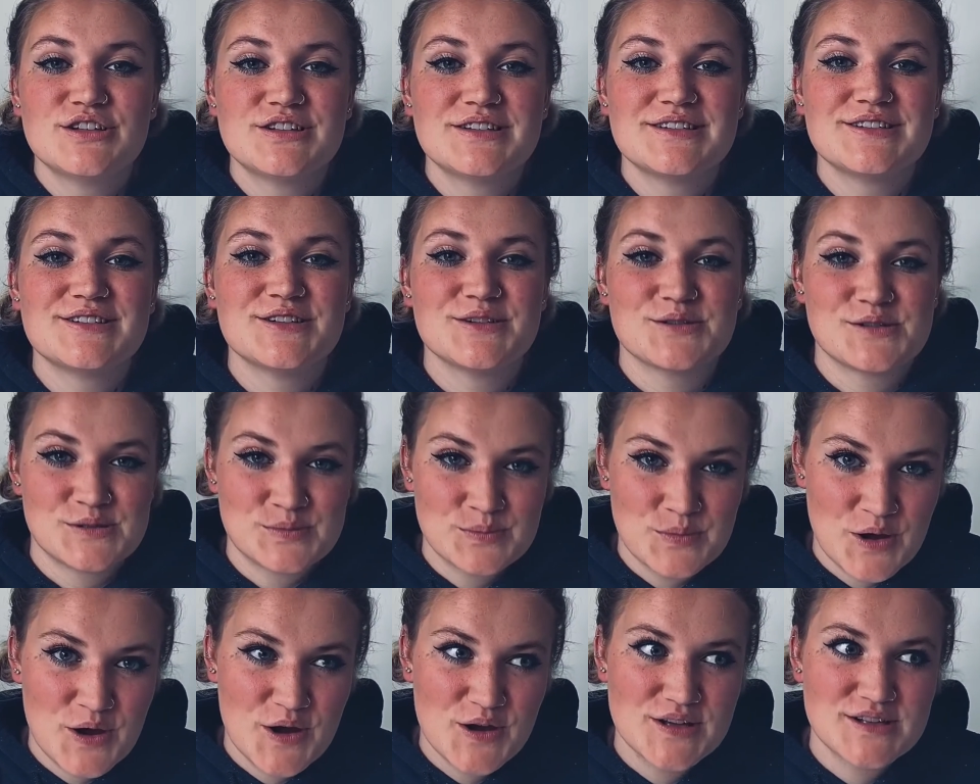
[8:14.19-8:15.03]
So
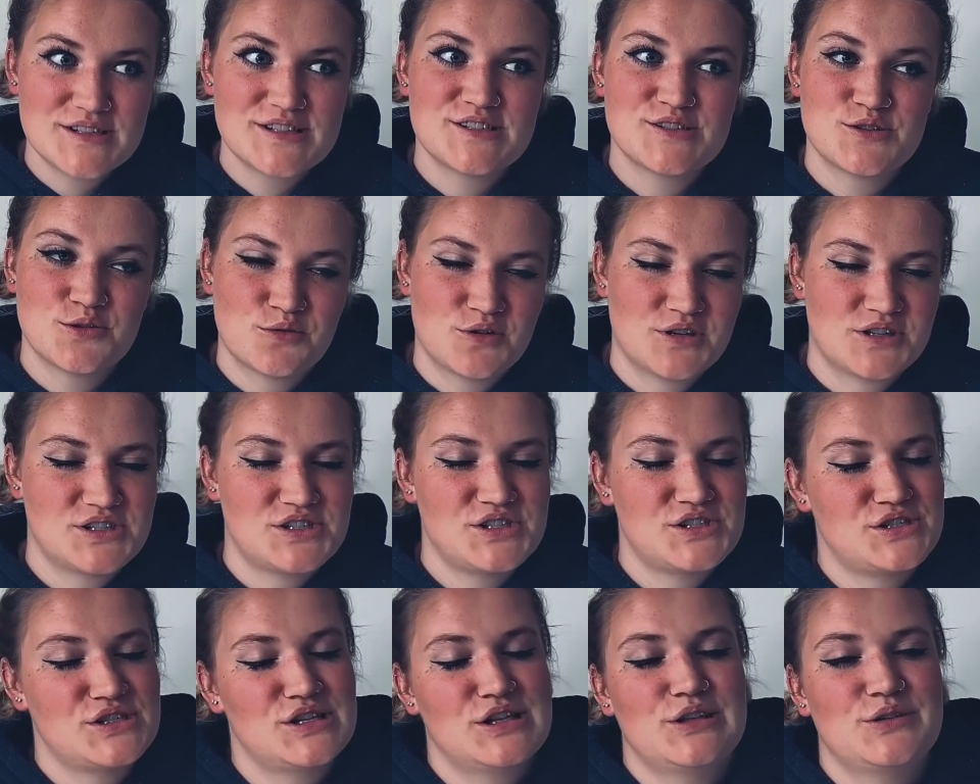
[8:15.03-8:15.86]
smart storage
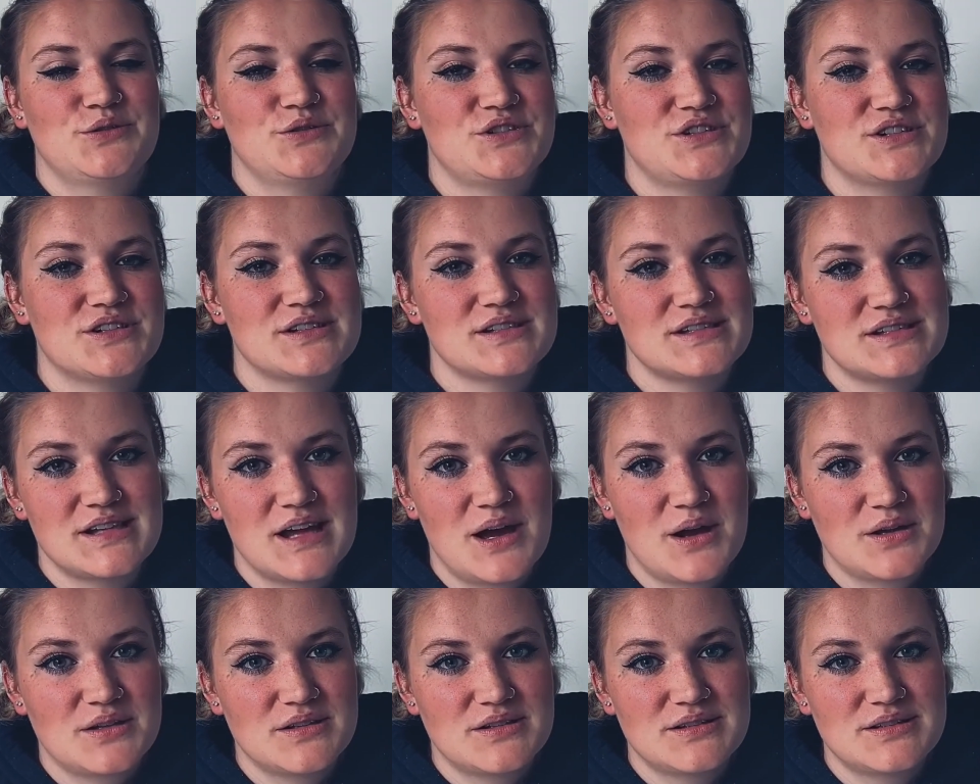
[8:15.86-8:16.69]
solutions,
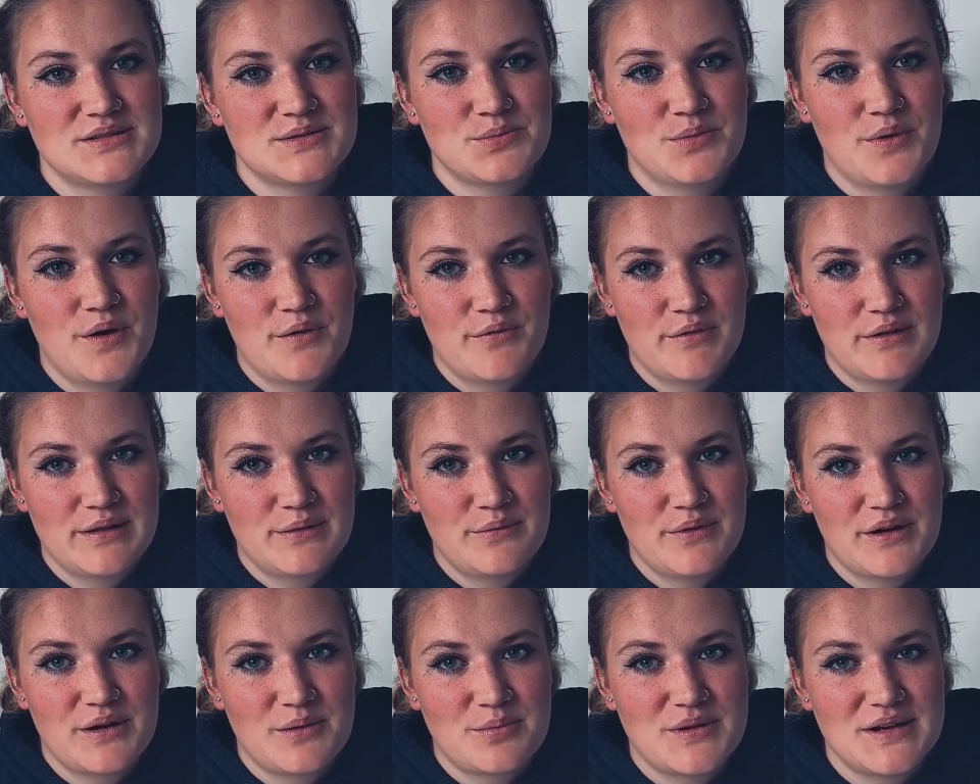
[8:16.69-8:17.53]
that's what I really
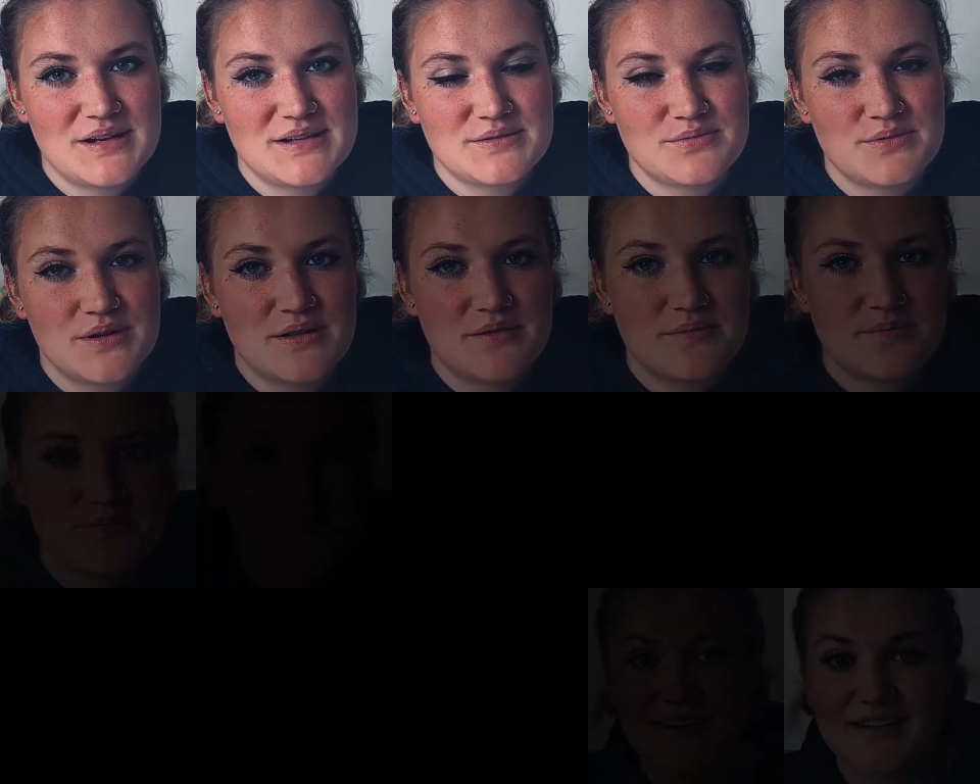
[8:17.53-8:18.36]
recommend as well.
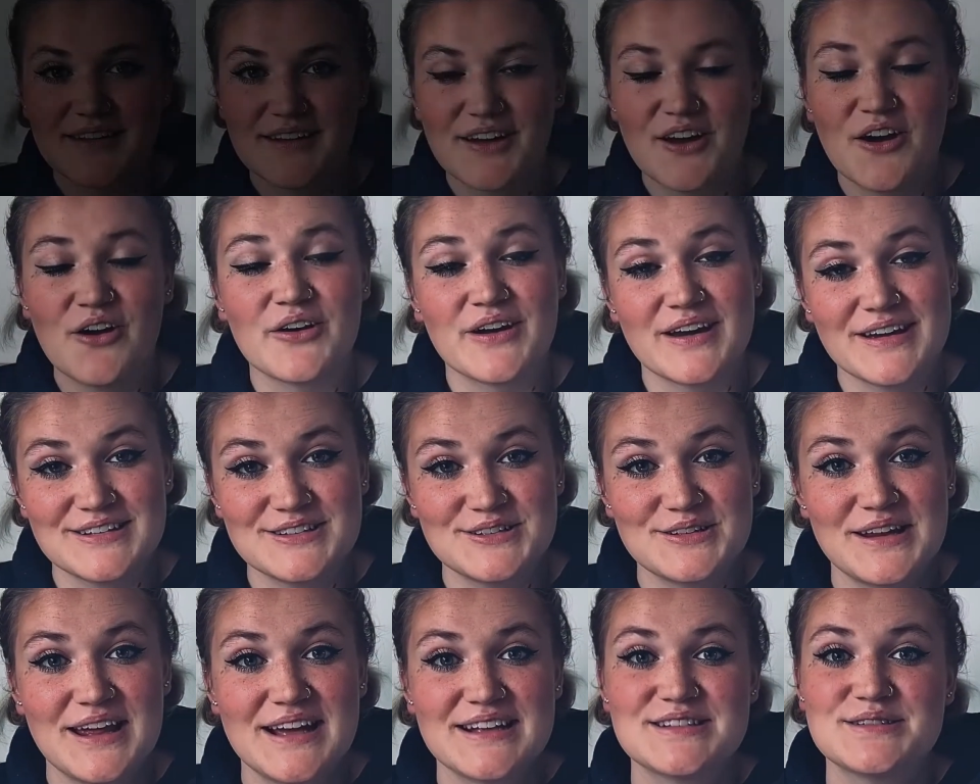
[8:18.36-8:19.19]
Okay, so
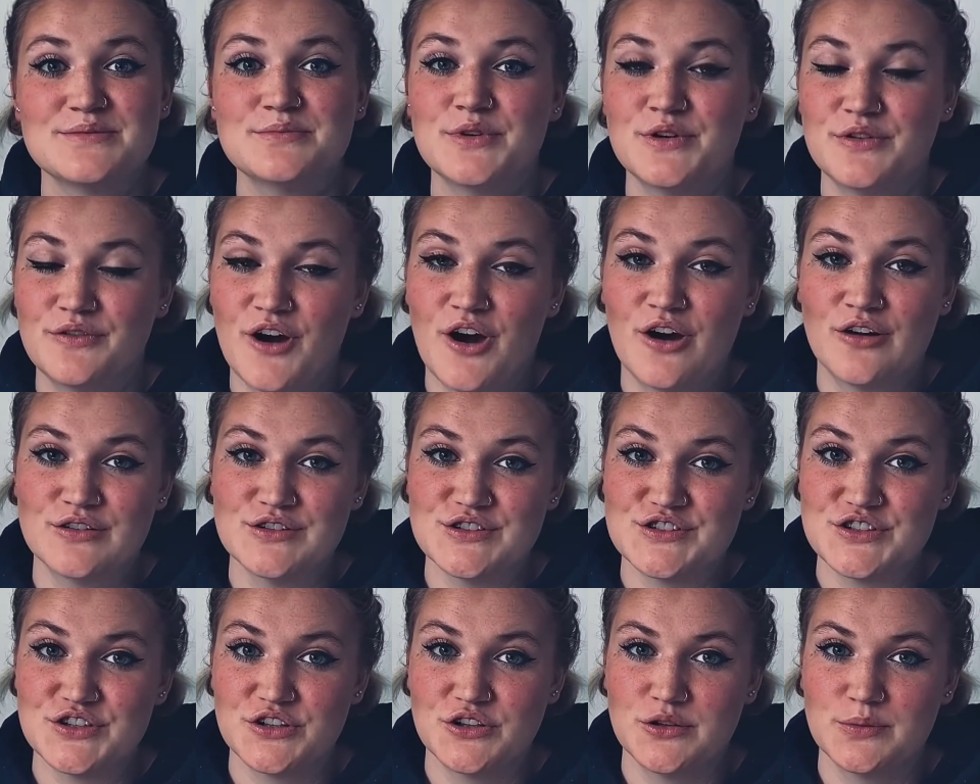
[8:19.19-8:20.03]
let's move on
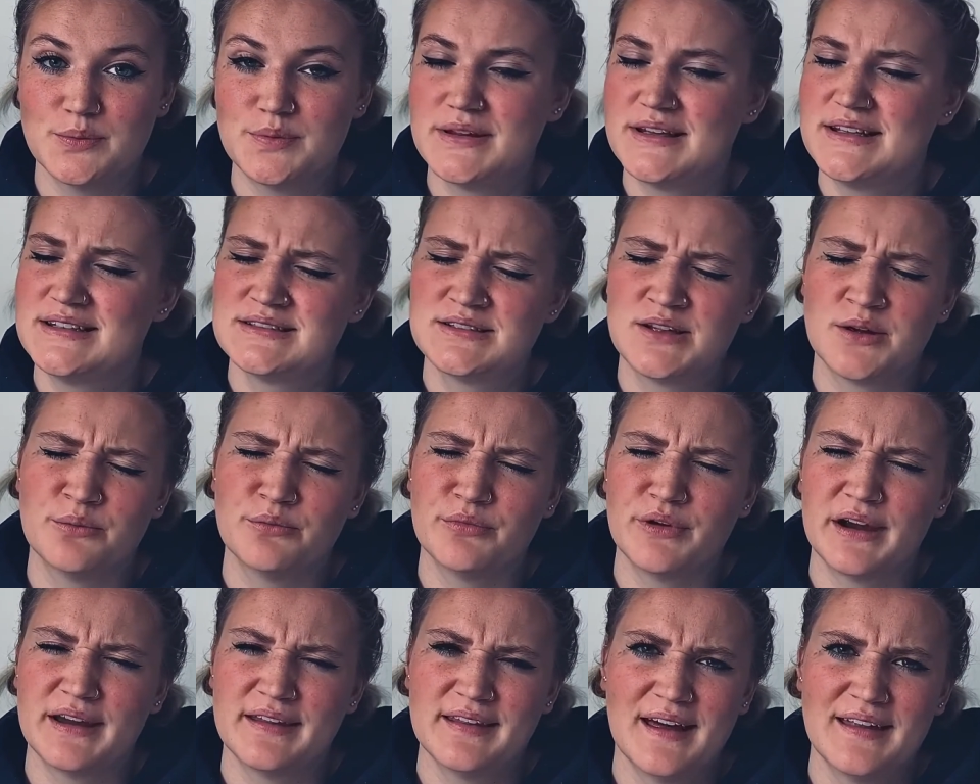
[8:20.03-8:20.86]
to, please don't
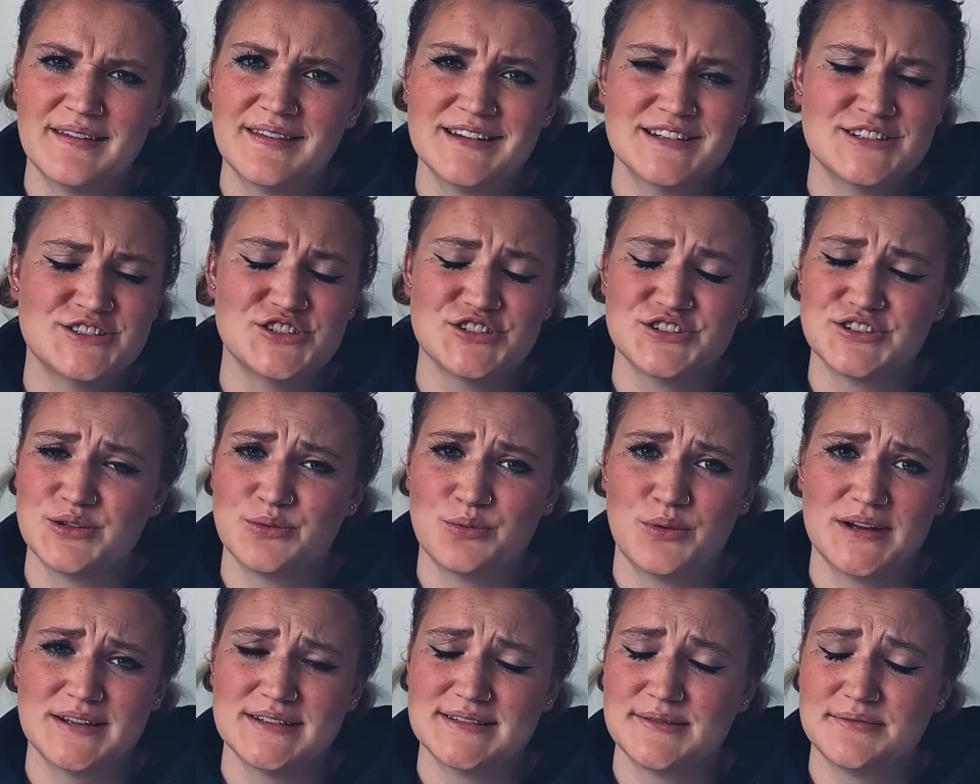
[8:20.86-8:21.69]
bring that, that's just a
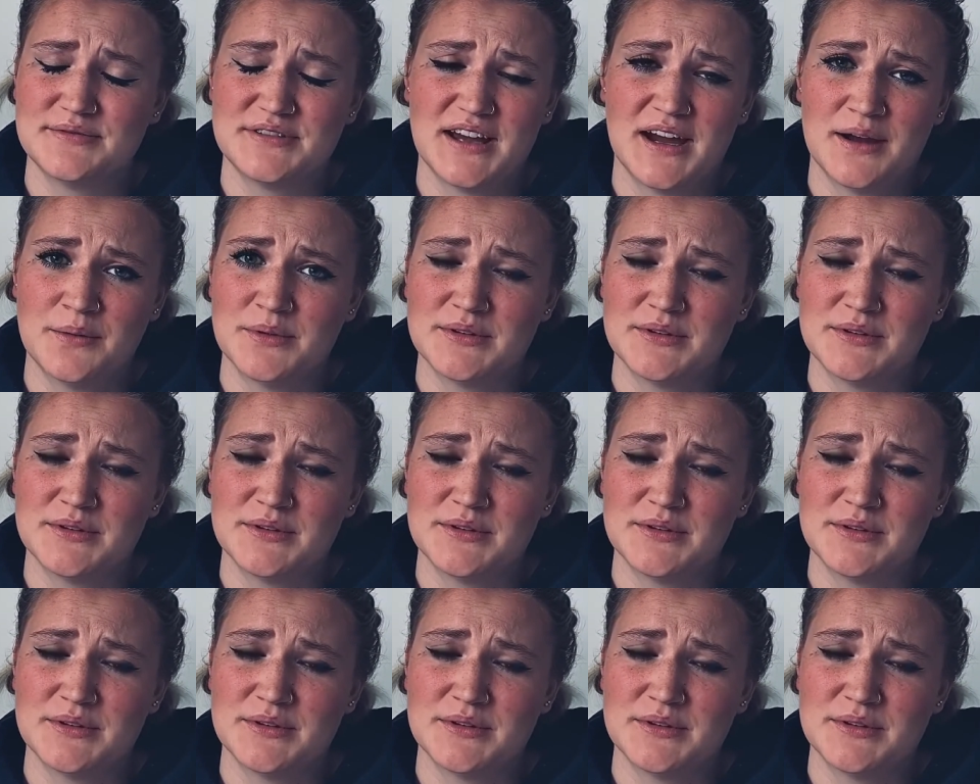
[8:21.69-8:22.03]
waste of time